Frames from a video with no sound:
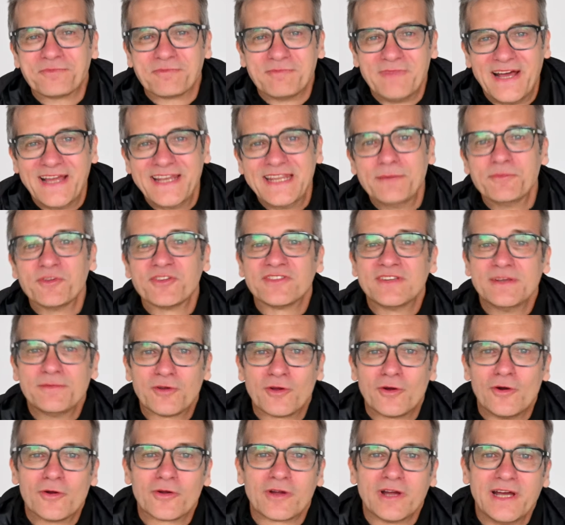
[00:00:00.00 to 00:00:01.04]
my name is Tim
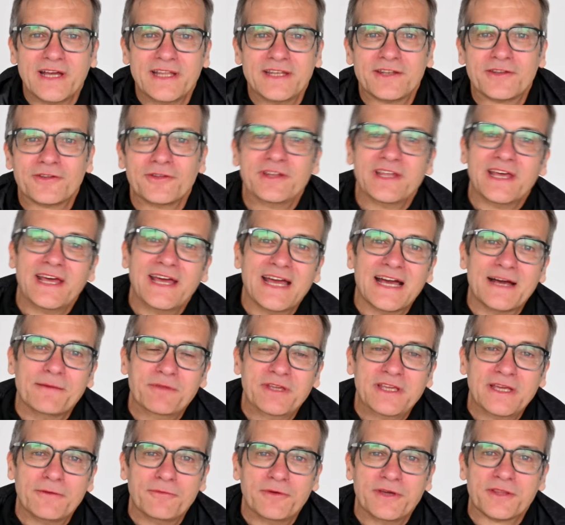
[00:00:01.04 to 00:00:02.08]
Kroker and today I'm
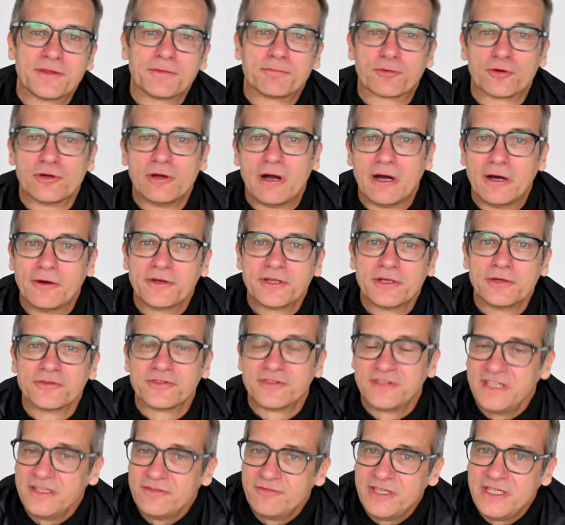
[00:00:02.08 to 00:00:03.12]
here with
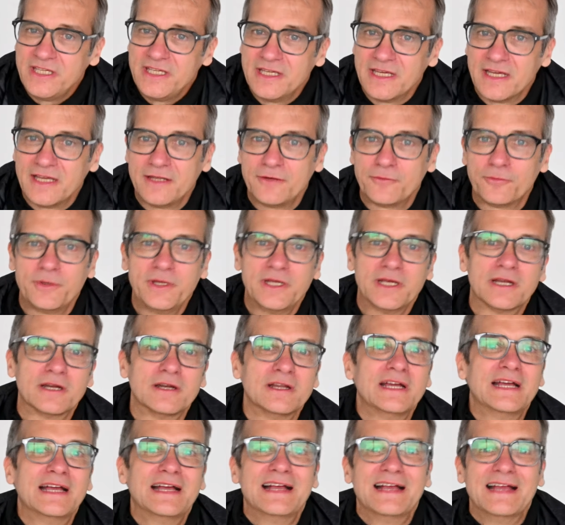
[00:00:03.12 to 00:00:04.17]
proaudio.tv and we're